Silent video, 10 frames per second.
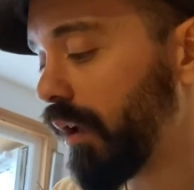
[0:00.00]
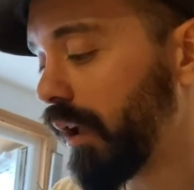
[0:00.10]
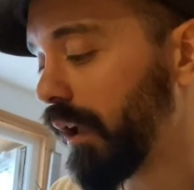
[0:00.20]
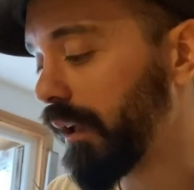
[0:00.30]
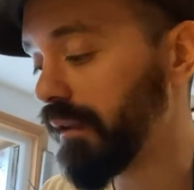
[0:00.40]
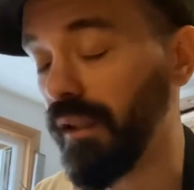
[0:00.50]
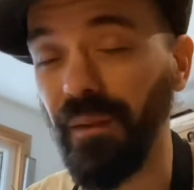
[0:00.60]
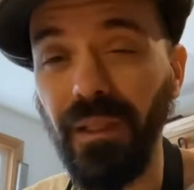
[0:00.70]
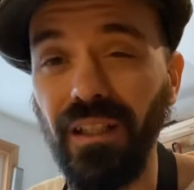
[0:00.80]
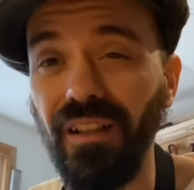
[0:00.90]
And I
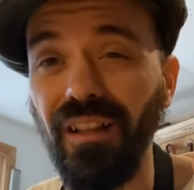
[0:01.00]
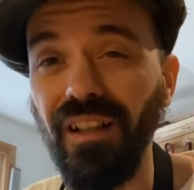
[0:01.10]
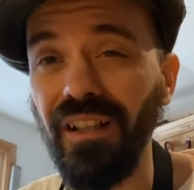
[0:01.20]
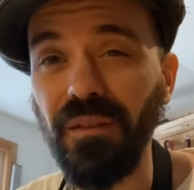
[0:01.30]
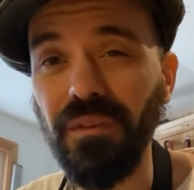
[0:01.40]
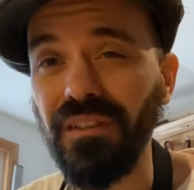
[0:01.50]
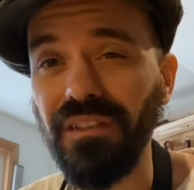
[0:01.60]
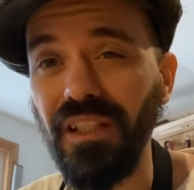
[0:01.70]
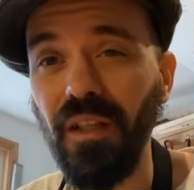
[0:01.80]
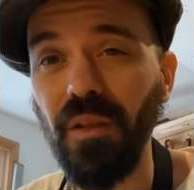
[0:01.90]
made a cut and it was
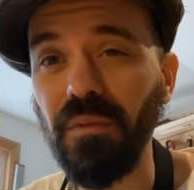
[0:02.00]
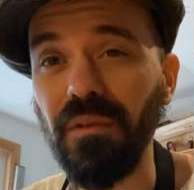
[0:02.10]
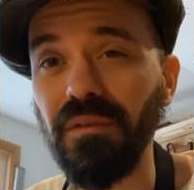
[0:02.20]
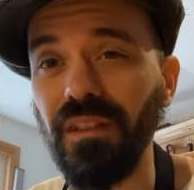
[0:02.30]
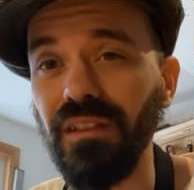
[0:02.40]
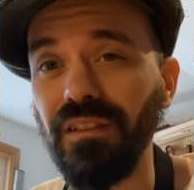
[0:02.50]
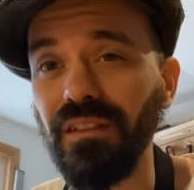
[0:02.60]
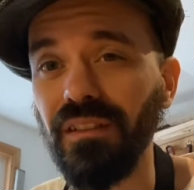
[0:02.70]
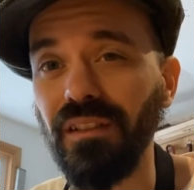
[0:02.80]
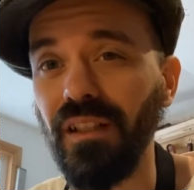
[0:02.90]
just terrible, and
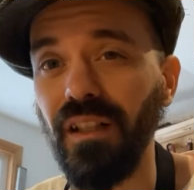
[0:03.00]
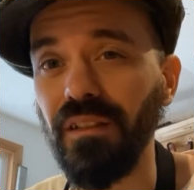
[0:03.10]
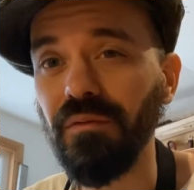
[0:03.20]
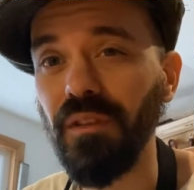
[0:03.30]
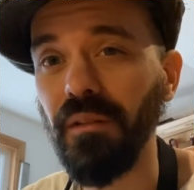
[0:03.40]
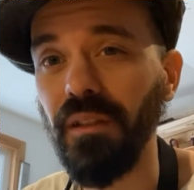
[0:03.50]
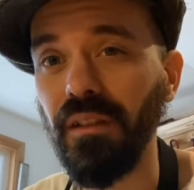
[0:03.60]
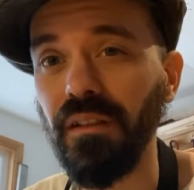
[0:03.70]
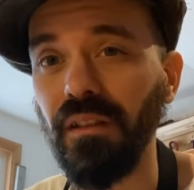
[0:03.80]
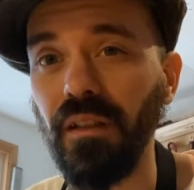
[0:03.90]
the cut ruined
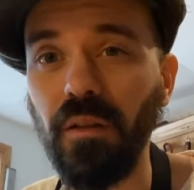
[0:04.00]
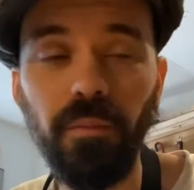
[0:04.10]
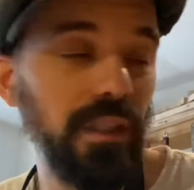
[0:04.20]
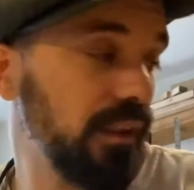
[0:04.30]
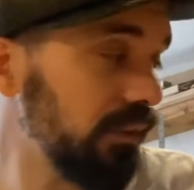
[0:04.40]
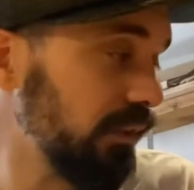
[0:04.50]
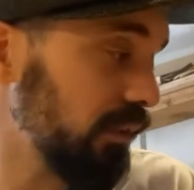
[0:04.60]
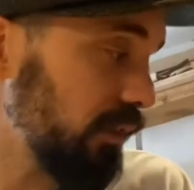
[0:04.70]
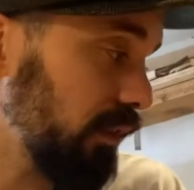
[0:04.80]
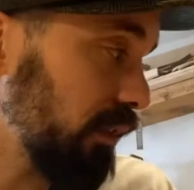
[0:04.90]
the whole piece. I'll
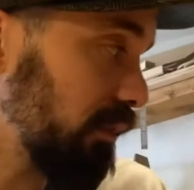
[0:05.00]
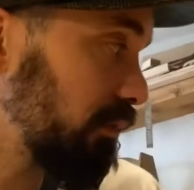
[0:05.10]
show you.